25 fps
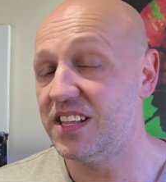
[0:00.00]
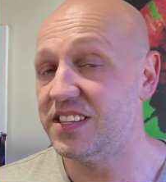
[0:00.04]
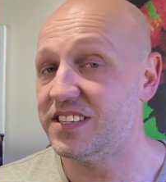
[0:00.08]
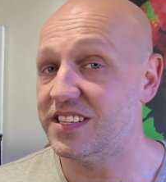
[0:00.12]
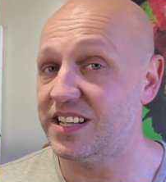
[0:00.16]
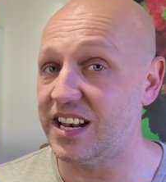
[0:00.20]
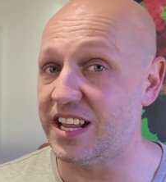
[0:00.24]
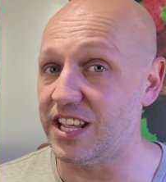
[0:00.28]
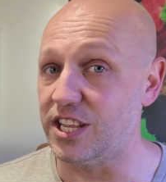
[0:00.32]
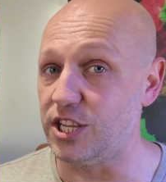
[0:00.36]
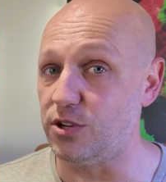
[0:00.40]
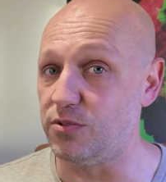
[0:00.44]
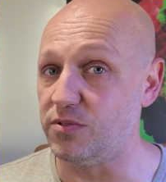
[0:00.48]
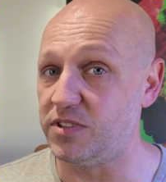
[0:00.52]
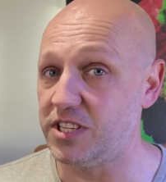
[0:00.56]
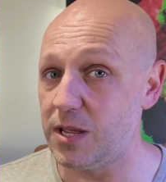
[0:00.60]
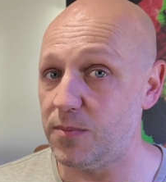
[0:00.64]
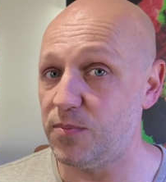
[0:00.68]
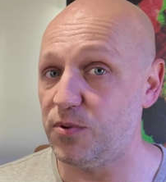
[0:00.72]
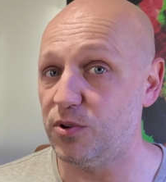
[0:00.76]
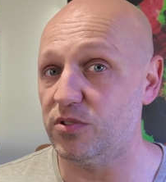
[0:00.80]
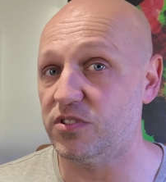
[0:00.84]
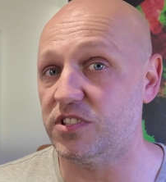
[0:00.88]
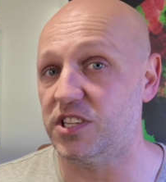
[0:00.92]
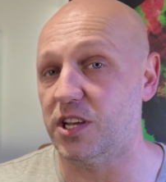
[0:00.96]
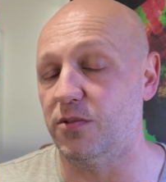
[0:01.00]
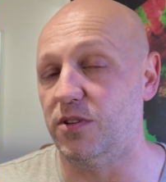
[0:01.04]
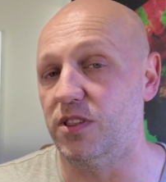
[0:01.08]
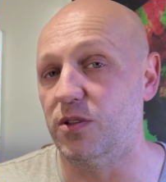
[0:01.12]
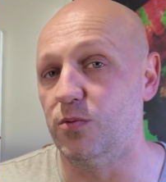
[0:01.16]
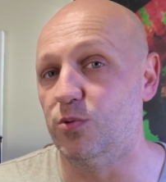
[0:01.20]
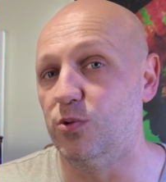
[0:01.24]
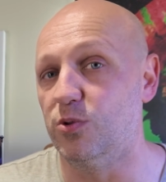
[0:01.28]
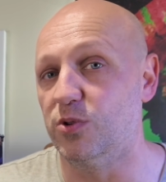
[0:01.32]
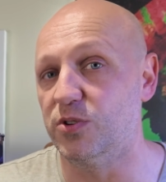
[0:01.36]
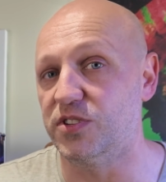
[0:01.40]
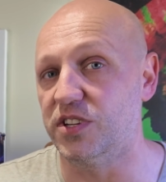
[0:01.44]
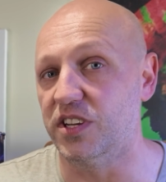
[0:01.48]
to let you dip your toe in the
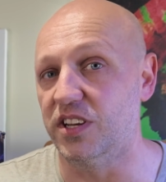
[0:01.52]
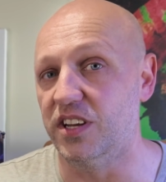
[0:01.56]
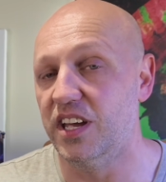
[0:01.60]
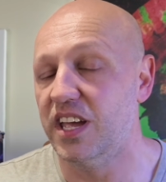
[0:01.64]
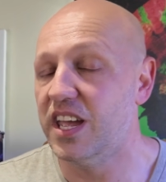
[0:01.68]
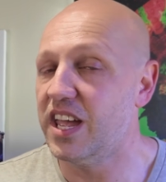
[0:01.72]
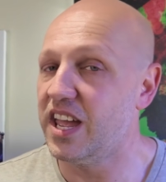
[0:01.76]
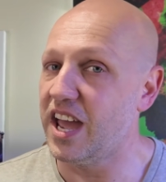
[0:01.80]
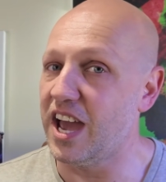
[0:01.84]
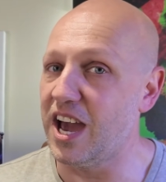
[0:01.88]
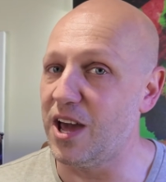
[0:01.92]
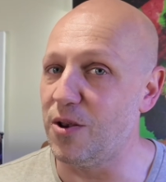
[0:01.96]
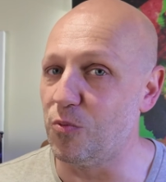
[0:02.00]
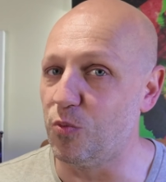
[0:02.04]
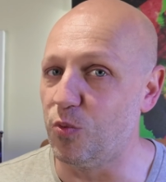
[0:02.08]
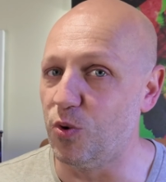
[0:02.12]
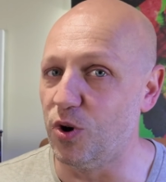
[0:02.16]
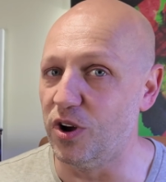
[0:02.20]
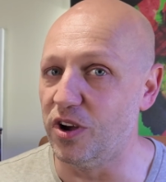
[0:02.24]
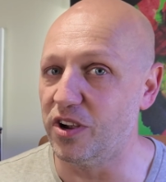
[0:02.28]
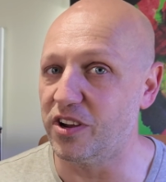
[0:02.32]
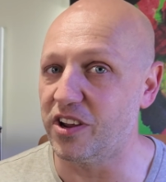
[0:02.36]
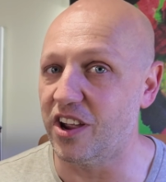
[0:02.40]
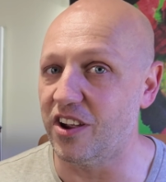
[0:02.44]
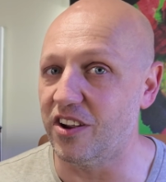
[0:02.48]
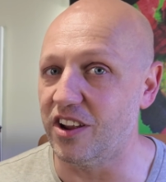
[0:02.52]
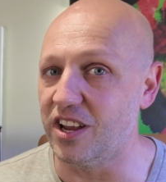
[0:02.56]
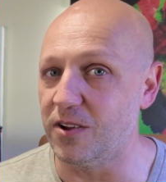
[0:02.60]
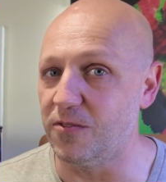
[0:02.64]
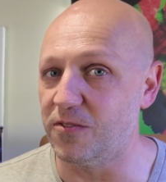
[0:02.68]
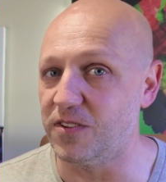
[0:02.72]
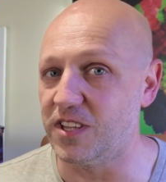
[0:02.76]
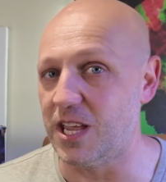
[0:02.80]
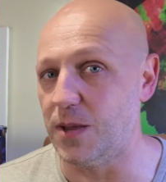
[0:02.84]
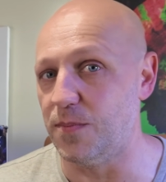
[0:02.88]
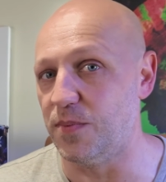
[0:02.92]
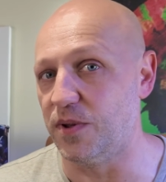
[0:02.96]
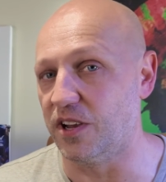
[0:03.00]
water and work out
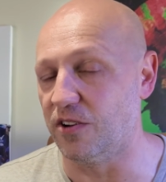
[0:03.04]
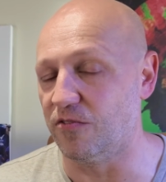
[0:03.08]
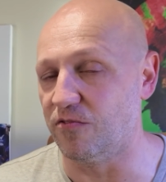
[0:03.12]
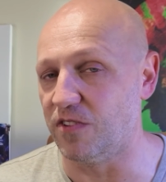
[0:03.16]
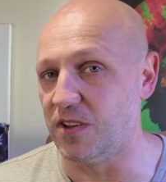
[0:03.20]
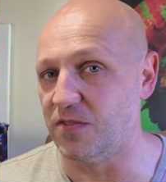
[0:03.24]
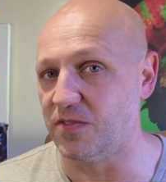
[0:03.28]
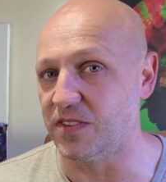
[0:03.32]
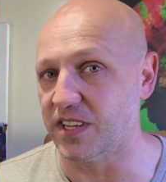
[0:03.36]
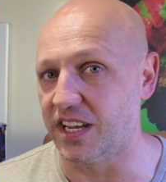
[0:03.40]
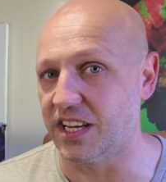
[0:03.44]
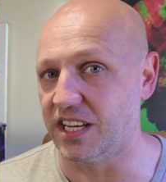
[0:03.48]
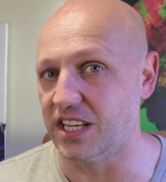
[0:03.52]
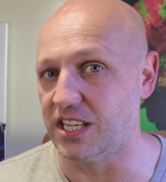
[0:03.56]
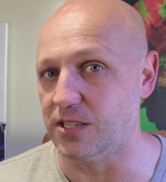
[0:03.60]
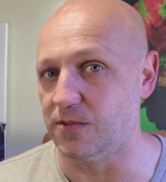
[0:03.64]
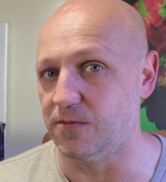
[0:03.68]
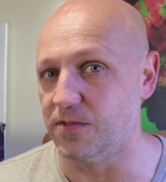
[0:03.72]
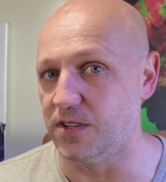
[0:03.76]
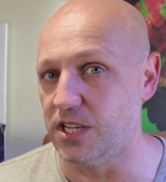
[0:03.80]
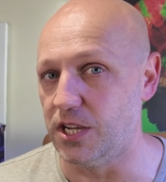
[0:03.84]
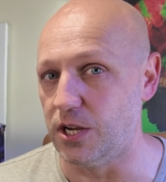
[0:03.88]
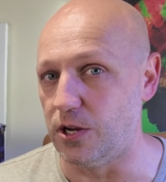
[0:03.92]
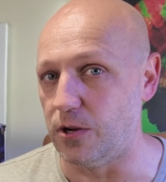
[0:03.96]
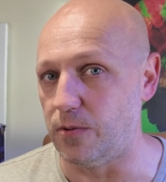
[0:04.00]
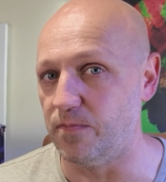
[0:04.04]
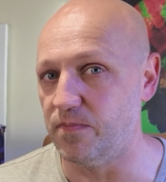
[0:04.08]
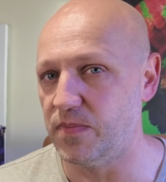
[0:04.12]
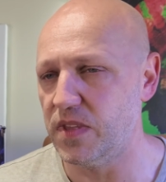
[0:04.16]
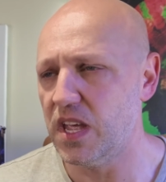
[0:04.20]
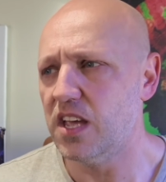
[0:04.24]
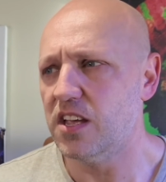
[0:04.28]
if keeping a reef tank is for you.